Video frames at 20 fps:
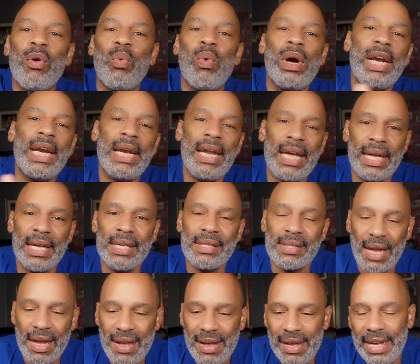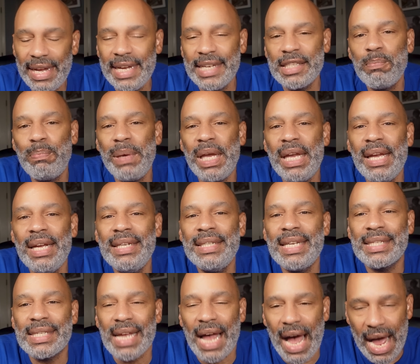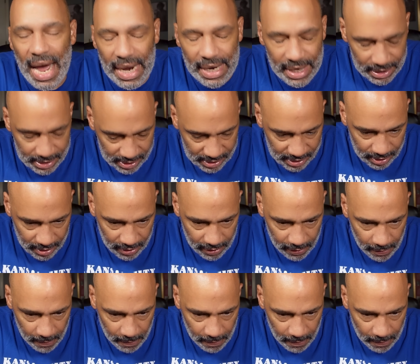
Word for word: what it is, is being dishonest.